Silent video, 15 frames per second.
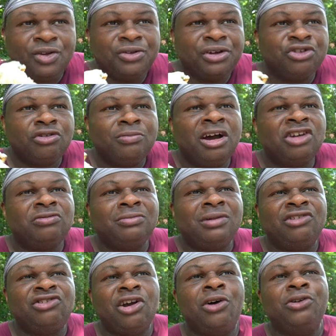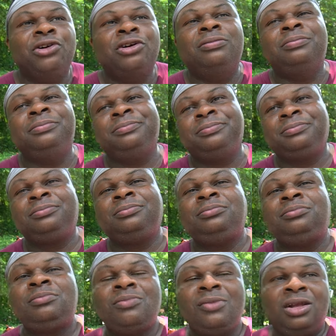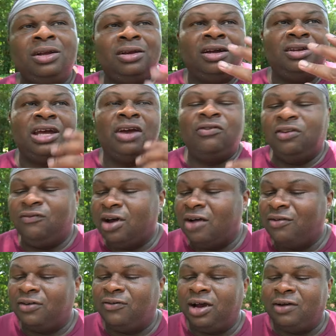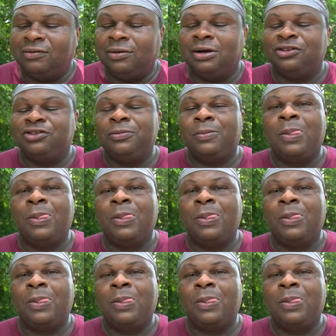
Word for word: This reminds me of my childhood. Definite five out of five claws.